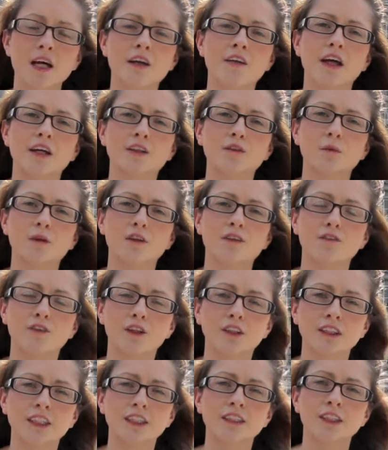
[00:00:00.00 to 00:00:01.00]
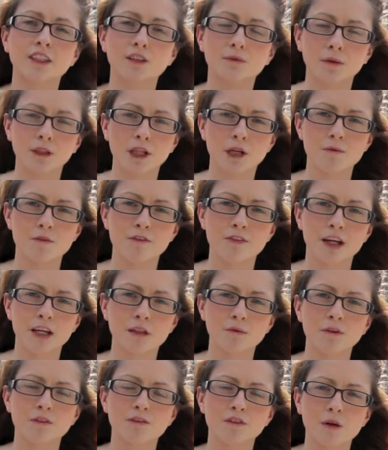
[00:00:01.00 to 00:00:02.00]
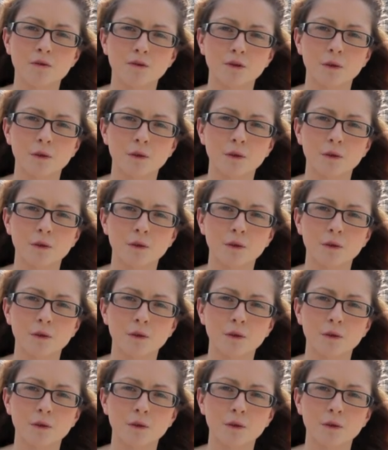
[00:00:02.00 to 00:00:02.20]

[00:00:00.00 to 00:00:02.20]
that when the funding does become available from